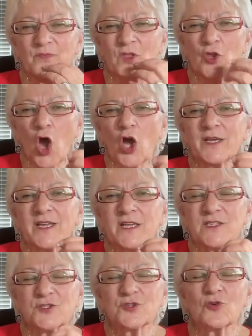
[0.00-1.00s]

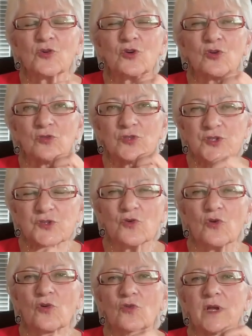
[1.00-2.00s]
non-historical
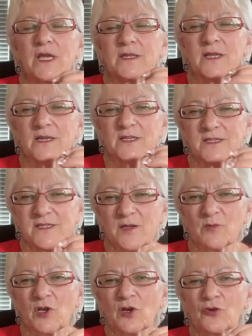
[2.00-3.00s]
story that is
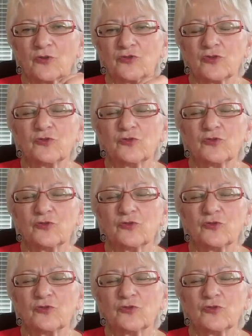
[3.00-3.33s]
similar